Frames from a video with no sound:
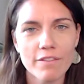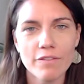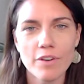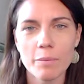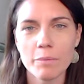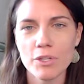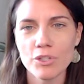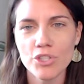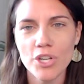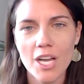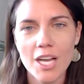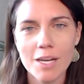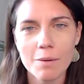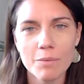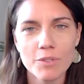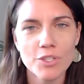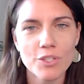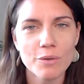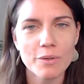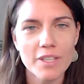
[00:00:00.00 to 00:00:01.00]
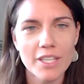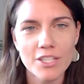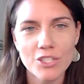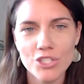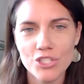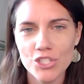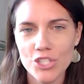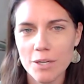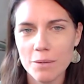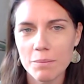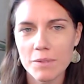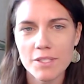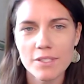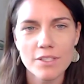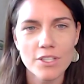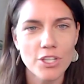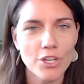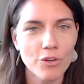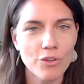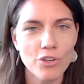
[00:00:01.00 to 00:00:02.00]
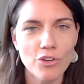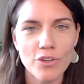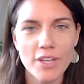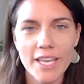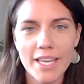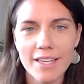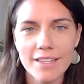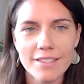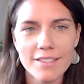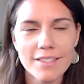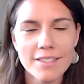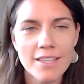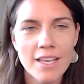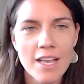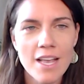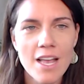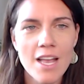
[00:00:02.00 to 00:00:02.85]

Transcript: from your job to your relationships, your kids.